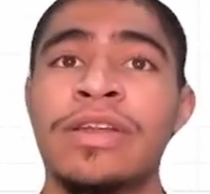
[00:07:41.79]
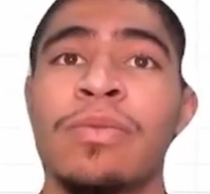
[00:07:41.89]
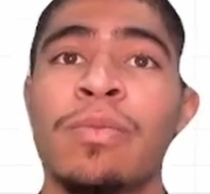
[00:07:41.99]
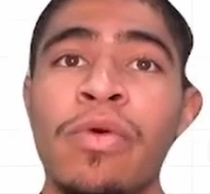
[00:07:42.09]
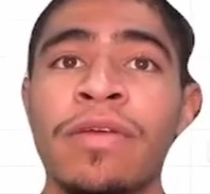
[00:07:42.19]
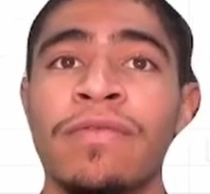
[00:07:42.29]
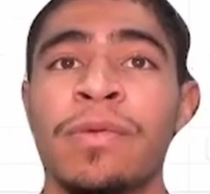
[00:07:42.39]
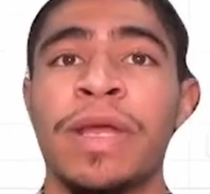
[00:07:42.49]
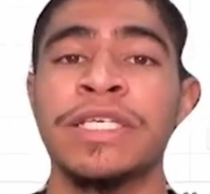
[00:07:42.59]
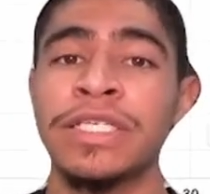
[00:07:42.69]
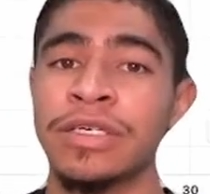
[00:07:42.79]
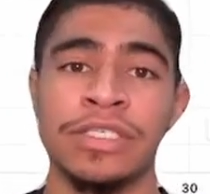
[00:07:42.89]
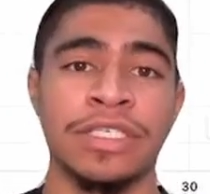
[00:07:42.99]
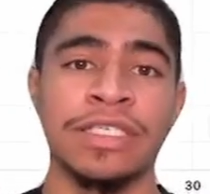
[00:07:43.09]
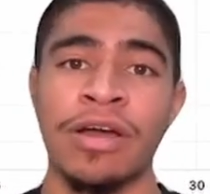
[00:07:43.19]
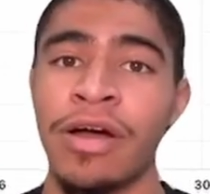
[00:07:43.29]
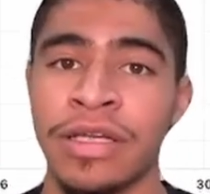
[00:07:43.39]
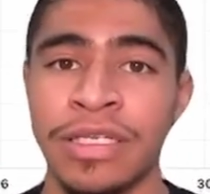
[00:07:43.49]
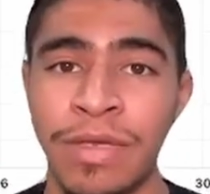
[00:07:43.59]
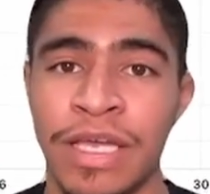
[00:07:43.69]
more information or just talk
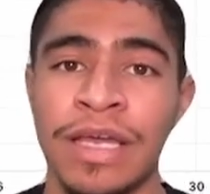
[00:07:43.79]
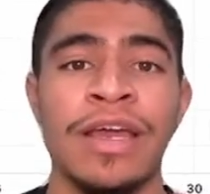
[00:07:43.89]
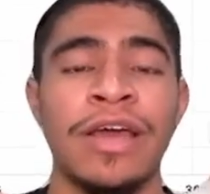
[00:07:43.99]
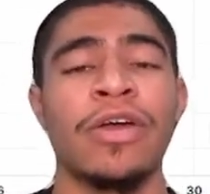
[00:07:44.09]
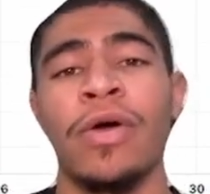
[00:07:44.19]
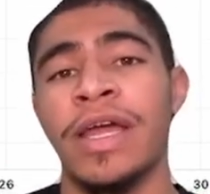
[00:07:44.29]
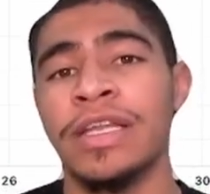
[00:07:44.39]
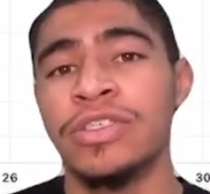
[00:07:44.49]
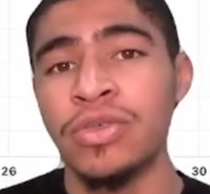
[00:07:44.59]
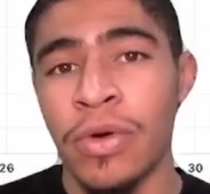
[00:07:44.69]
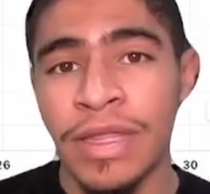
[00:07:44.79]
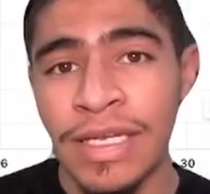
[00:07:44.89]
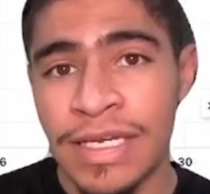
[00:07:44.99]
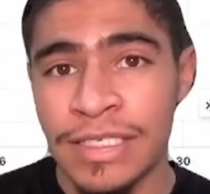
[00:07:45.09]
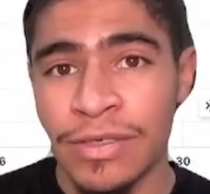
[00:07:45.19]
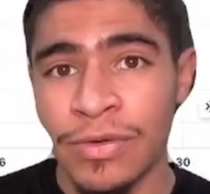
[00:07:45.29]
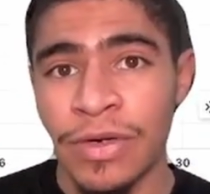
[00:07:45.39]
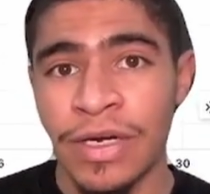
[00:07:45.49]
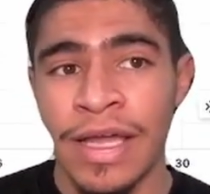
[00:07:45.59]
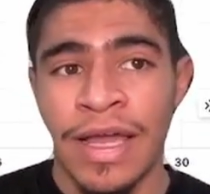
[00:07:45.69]
to me, go ahead and join the
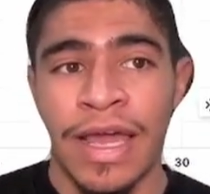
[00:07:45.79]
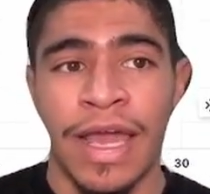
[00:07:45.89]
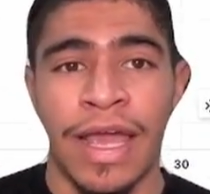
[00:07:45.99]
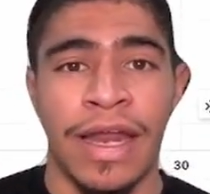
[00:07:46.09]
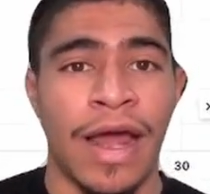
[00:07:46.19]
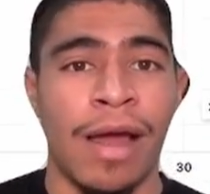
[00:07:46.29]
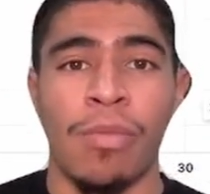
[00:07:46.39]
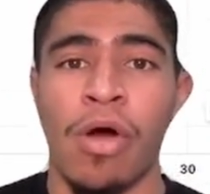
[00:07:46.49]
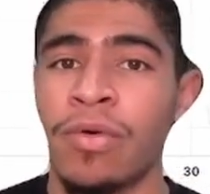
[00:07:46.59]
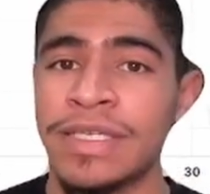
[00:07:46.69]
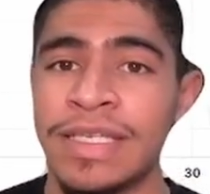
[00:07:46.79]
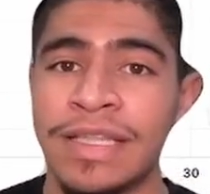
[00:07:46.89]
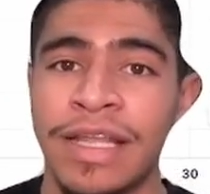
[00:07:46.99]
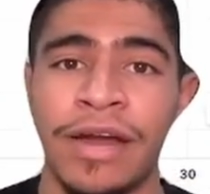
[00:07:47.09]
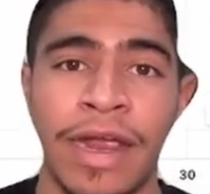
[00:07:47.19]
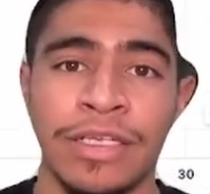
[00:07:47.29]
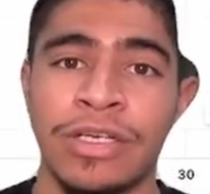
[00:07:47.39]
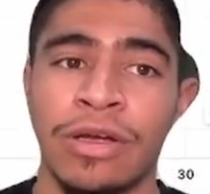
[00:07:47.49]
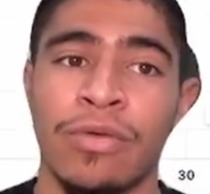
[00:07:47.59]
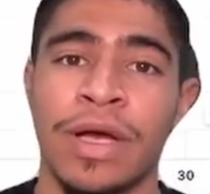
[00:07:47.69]
Discord. And I'm always in there
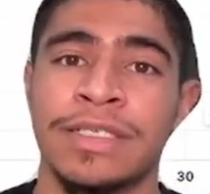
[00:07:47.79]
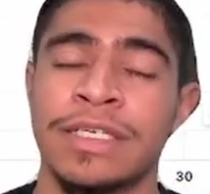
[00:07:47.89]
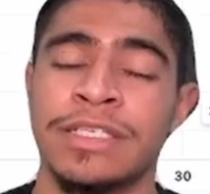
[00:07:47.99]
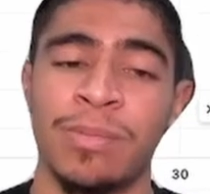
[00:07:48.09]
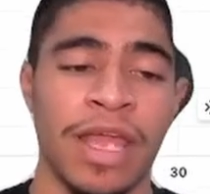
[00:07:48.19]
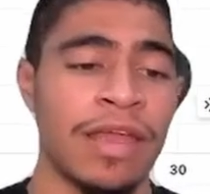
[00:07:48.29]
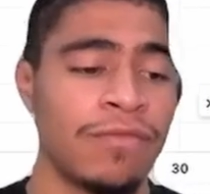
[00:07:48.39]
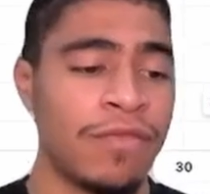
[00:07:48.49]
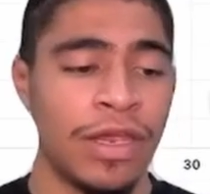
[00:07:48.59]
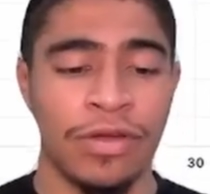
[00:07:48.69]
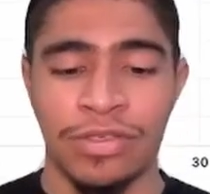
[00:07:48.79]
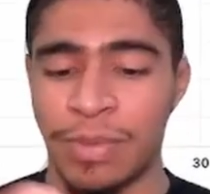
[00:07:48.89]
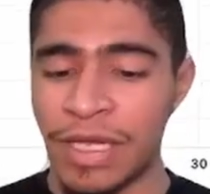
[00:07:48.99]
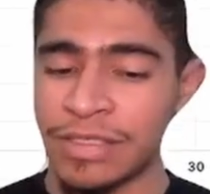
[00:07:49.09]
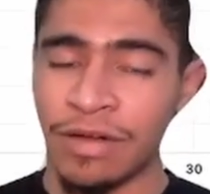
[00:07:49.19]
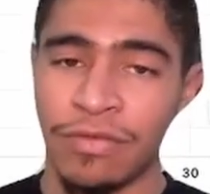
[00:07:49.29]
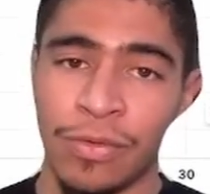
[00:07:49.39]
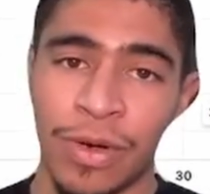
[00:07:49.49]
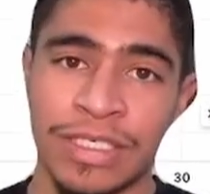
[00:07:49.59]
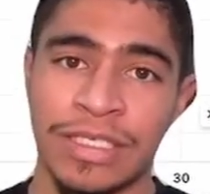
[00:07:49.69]
answering questions, making videos based off
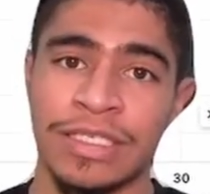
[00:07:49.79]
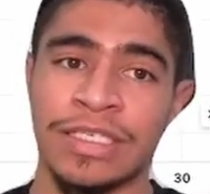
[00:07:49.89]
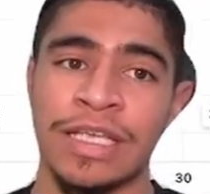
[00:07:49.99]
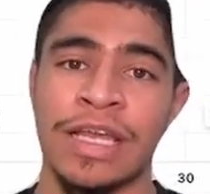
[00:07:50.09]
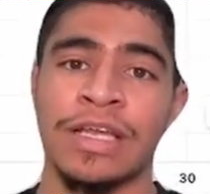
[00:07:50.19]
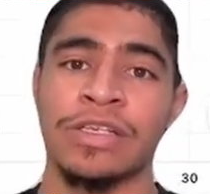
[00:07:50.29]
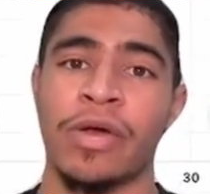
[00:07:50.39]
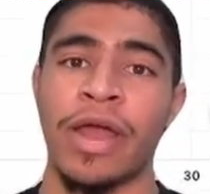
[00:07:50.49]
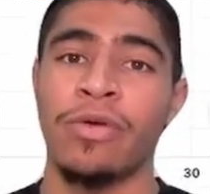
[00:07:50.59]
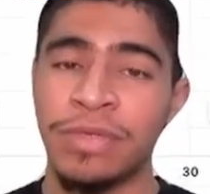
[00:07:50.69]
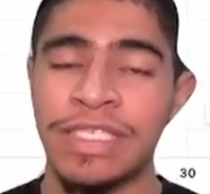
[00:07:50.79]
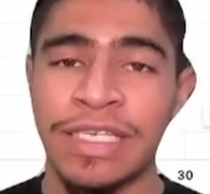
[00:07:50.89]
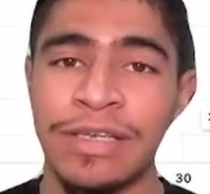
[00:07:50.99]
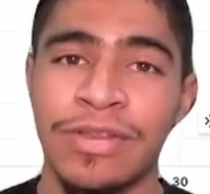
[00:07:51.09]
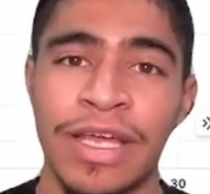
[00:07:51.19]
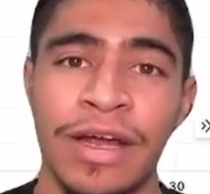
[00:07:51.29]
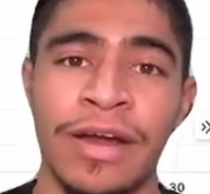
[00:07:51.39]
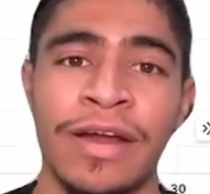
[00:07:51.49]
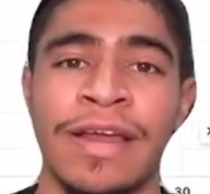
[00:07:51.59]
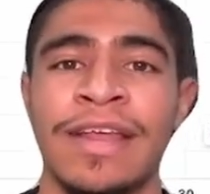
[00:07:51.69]
questions. So I hope to see you
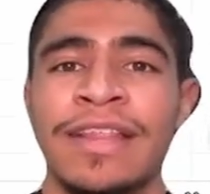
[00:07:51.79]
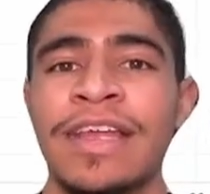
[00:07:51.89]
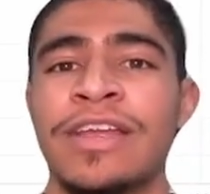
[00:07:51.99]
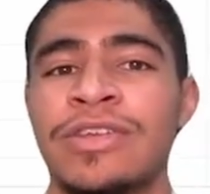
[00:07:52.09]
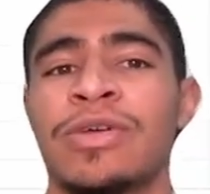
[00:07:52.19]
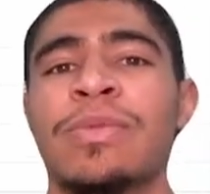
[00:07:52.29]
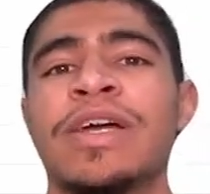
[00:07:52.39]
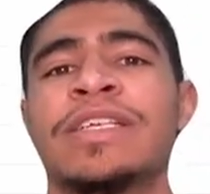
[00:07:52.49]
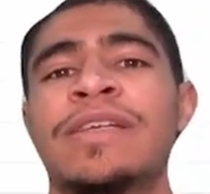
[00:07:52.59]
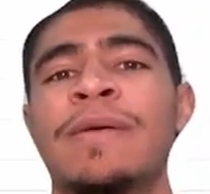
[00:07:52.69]
there. Thank you so much.